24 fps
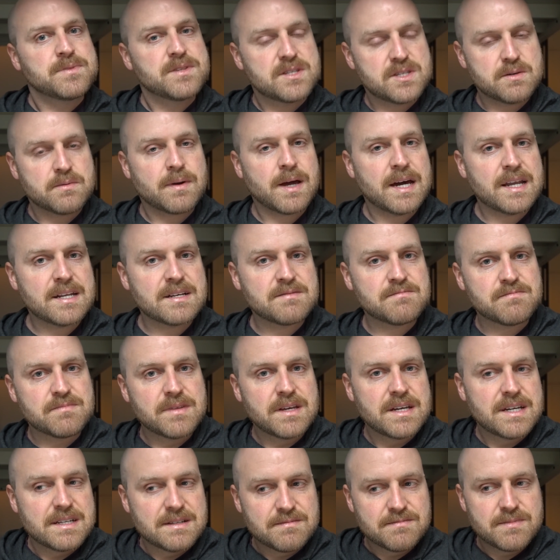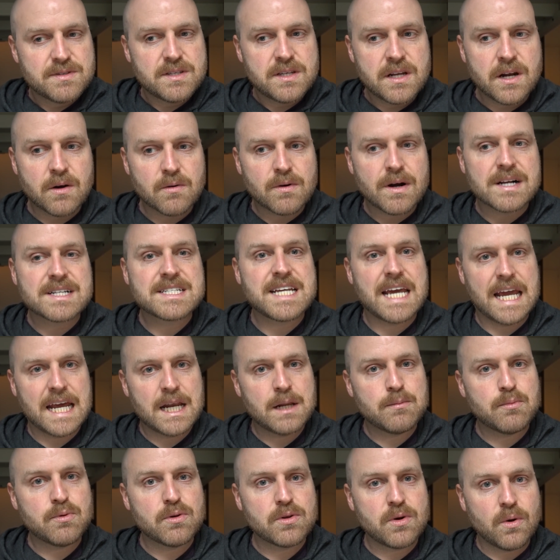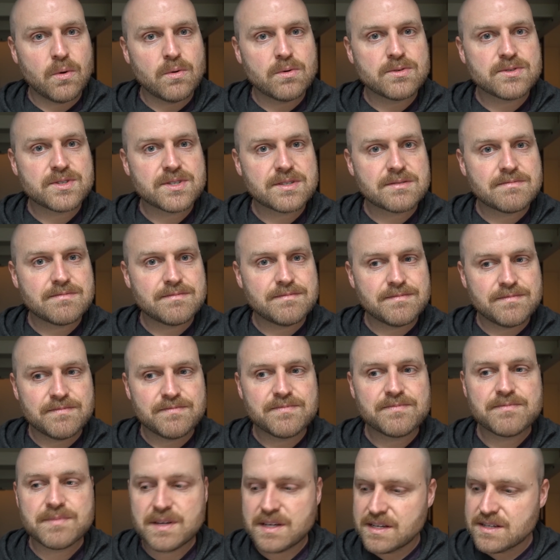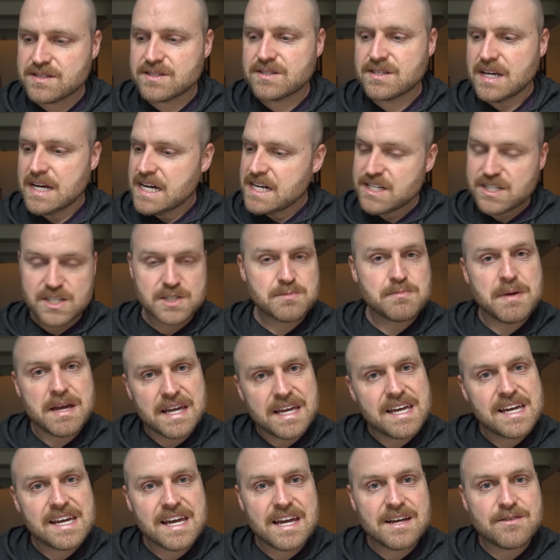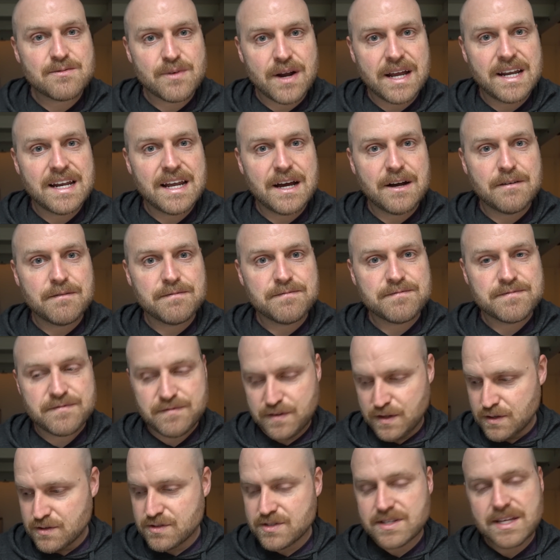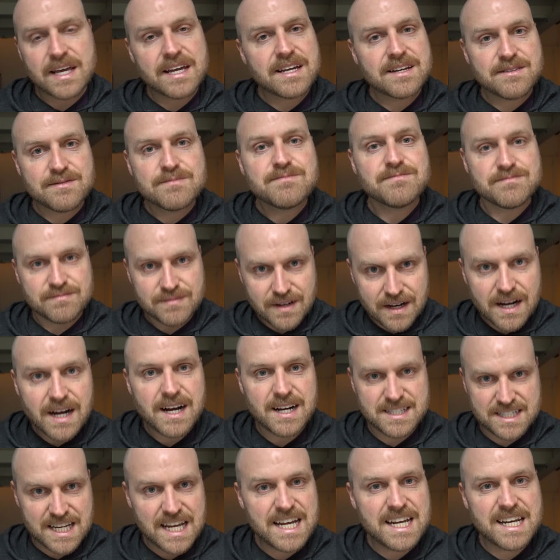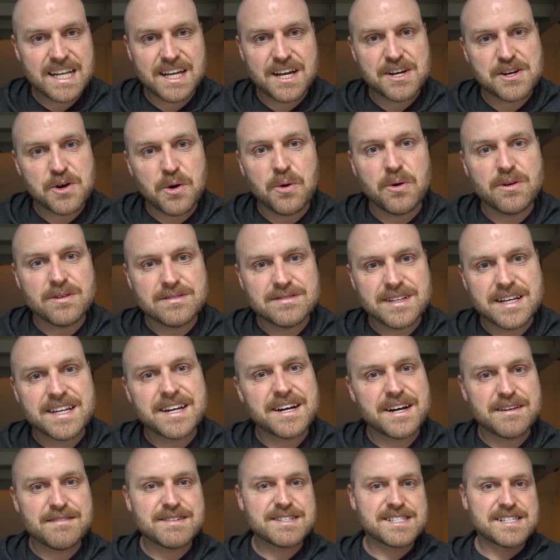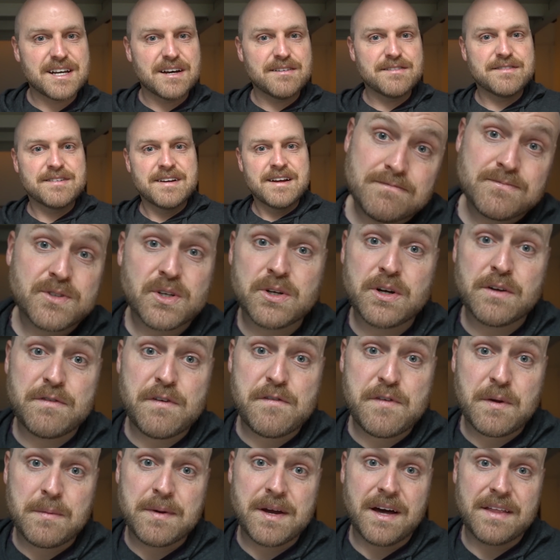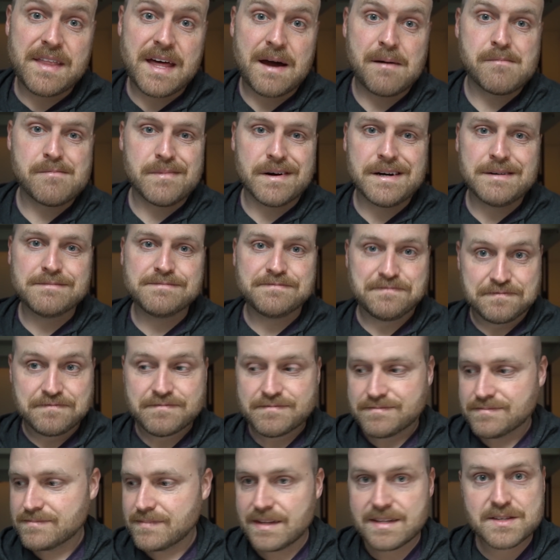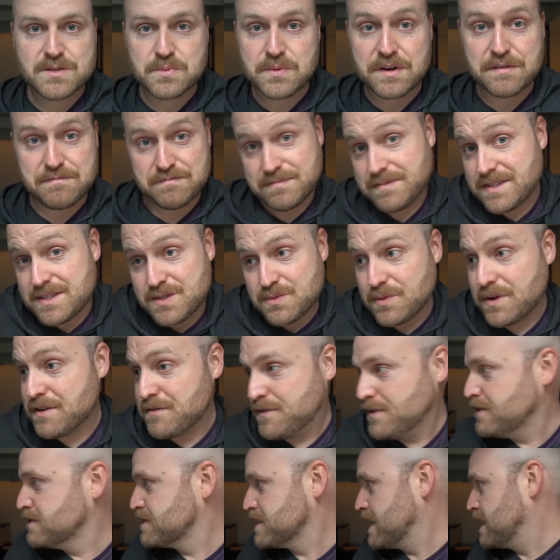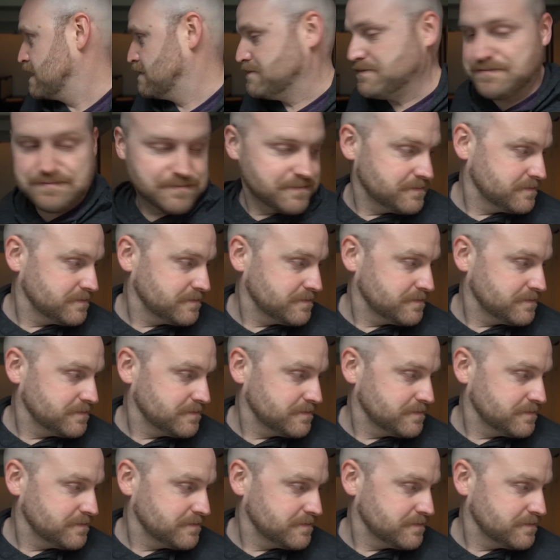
some kind of, you know, attainable goals because just making it right now feels like attaining a goal in and of itself. Don't know if you feel me on that, but it's what it, it's what it feels like.